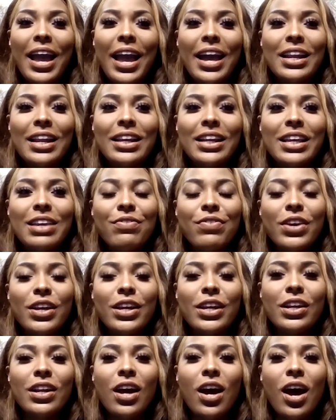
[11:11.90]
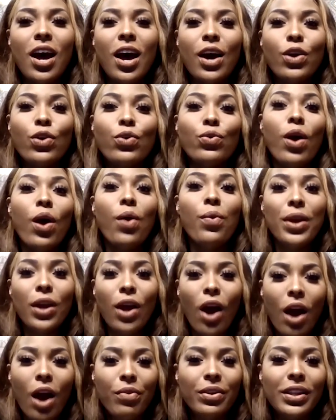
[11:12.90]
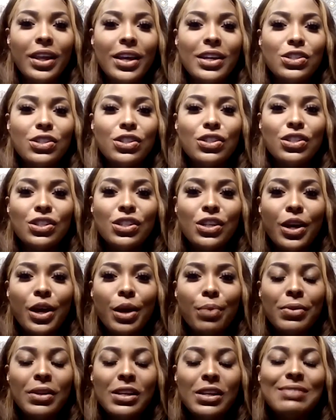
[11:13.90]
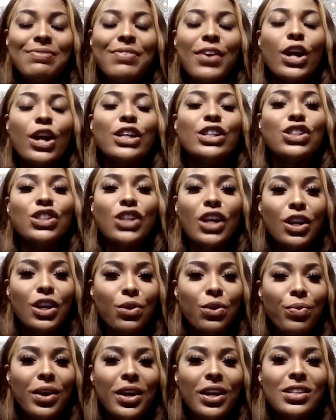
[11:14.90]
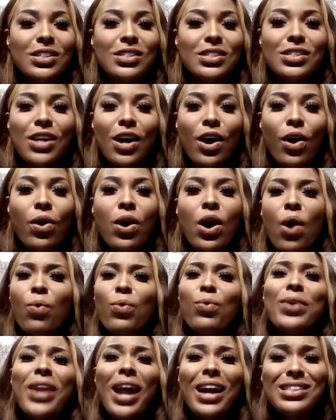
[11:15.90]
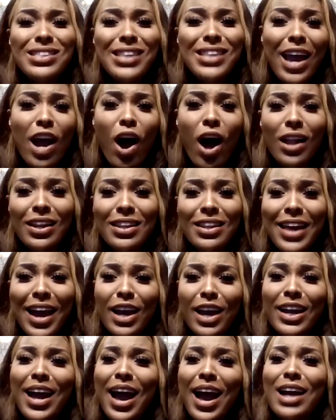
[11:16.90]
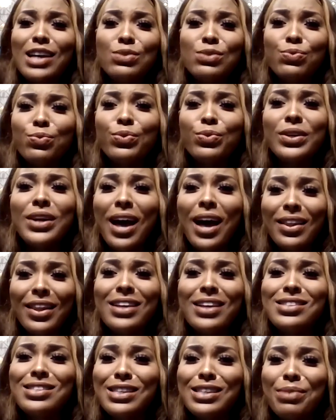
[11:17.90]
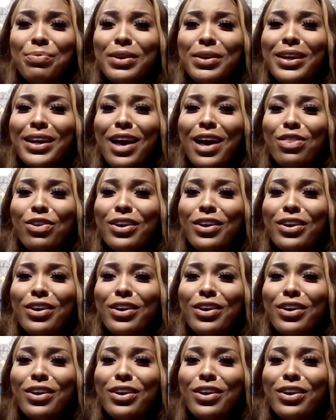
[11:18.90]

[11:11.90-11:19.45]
and even uh, growing our relationship, and it's very genuine. So when I say all of that, guys, we're not like sleeping